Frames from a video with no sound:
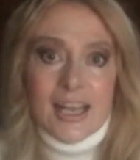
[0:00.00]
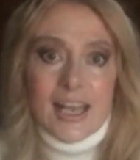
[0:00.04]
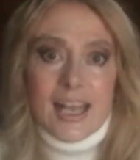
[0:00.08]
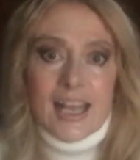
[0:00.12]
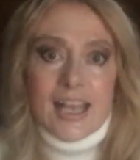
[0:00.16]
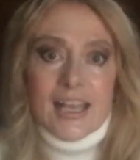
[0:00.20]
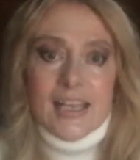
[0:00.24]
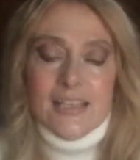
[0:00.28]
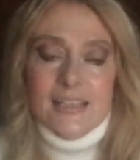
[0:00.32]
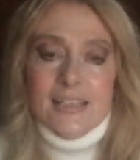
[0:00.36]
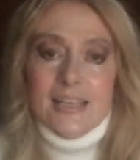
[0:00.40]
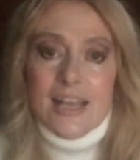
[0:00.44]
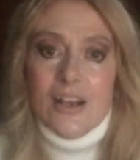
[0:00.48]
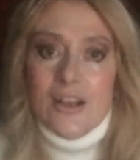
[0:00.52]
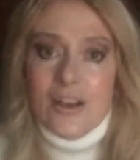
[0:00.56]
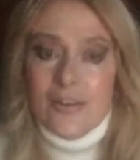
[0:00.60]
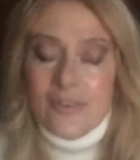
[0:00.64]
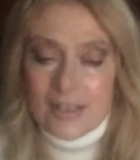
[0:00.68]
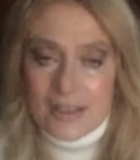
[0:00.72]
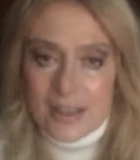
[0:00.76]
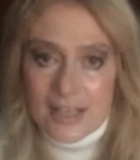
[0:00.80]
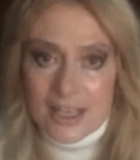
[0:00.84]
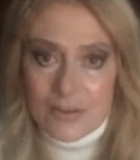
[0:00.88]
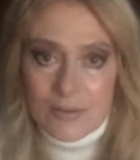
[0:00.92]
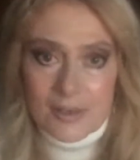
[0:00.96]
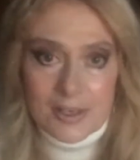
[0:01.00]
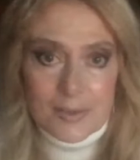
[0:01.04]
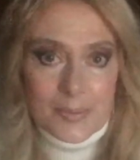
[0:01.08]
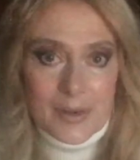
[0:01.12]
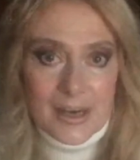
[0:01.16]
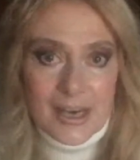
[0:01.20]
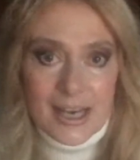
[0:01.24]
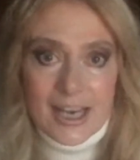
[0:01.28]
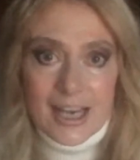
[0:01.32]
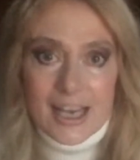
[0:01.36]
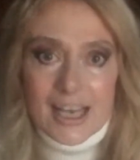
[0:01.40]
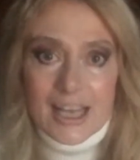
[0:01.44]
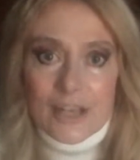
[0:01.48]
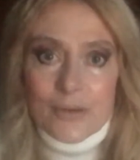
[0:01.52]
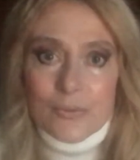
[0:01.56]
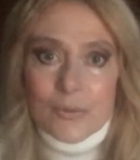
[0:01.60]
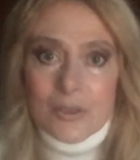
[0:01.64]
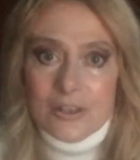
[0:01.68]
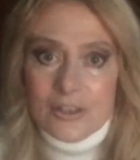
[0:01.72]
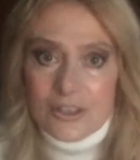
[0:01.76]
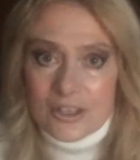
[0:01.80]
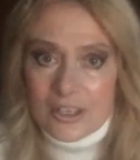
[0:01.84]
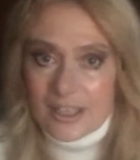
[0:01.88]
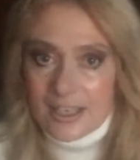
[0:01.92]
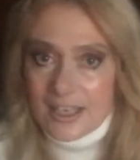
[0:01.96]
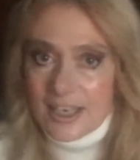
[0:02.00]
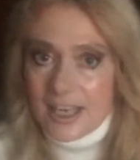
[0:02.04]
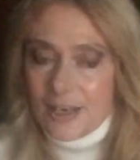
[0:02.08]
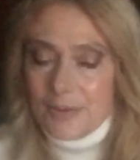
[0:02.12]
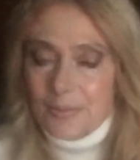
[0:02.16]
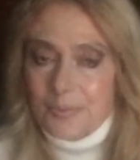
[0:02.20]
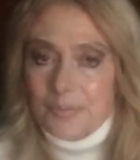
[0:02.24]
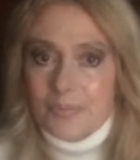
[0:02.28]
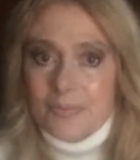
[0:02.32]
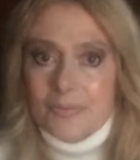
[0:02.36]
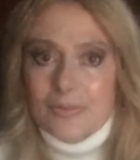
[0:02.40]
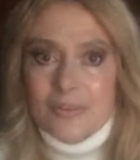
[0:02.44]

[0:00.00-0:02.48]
And now everything we buy, we look it up.